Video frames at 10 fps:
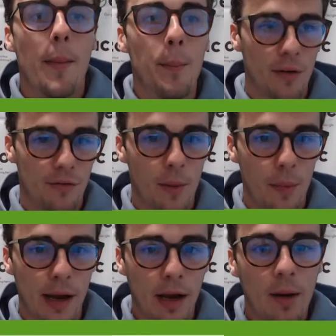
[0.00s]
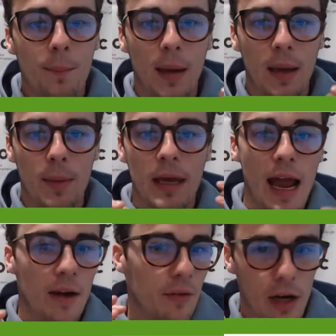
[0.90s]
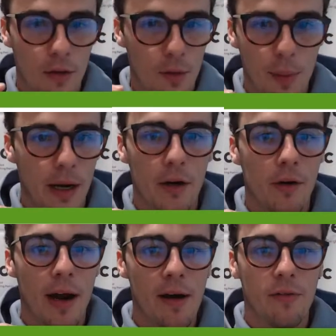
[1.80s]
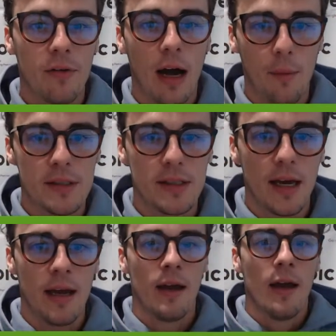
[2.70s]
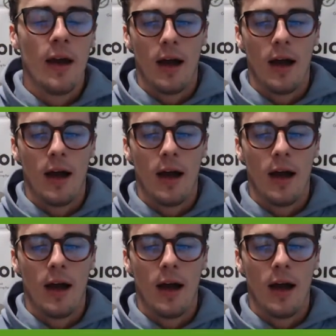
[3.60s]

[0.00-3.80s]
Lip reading: But from there, maybe every other paragraph, I would say.